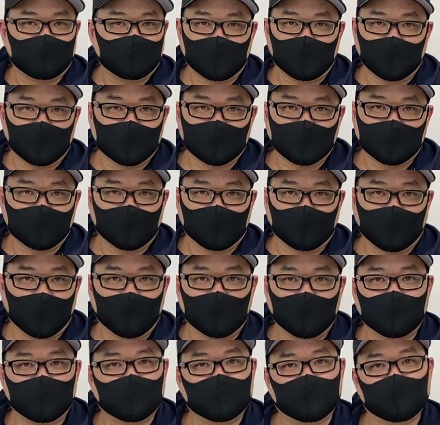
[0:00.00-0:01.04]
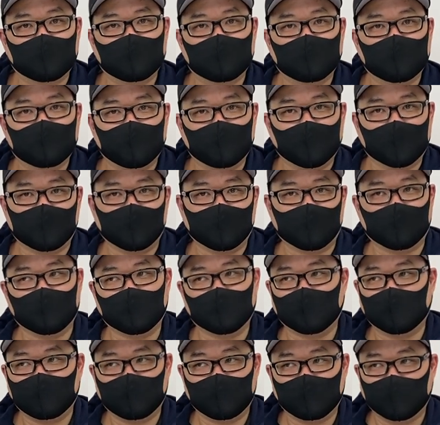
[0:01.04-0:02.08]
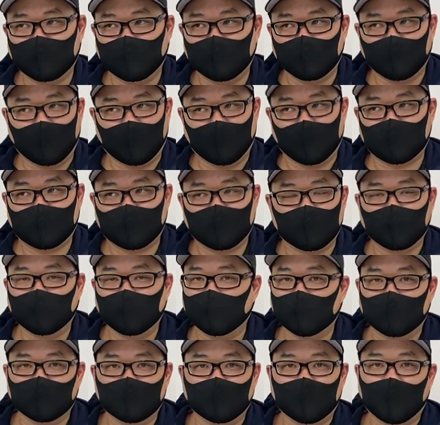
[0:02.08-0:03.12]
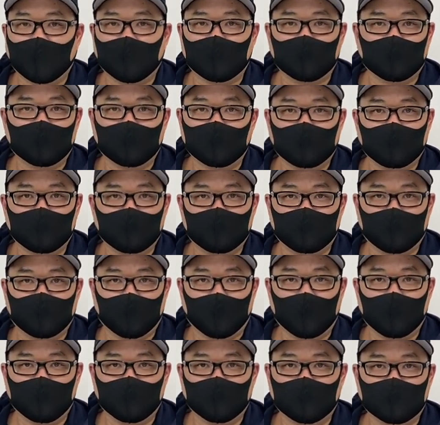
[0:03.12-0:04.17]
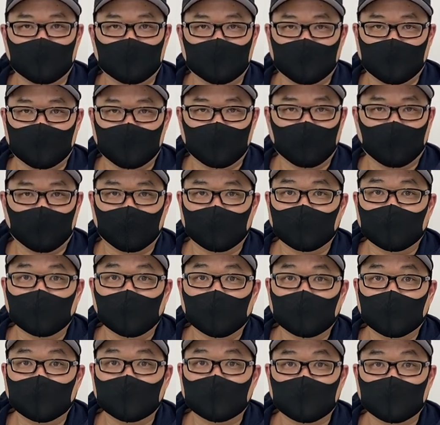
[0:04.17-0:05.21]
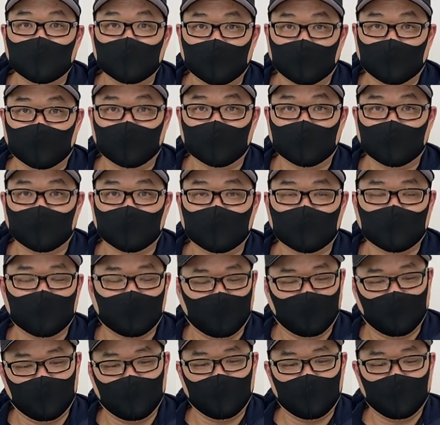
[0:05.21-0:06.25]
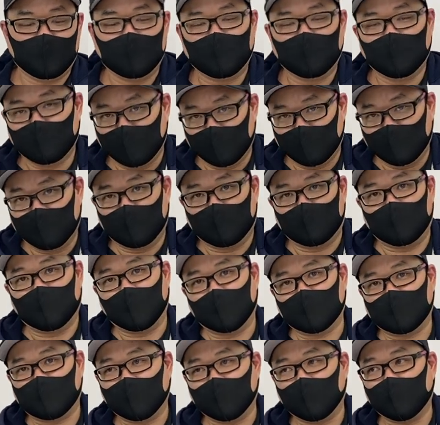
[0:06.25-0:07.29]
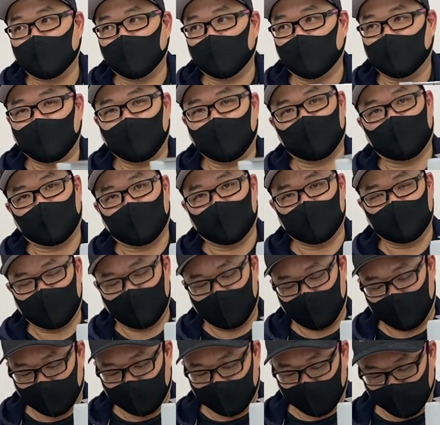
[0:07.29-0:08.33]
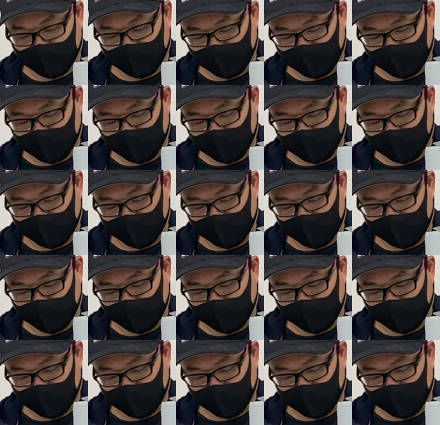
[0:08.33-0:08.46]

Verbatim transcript: there is no advantage. Basically, you actually will not be able to see or notice the difference. So that's another thing you have to consider.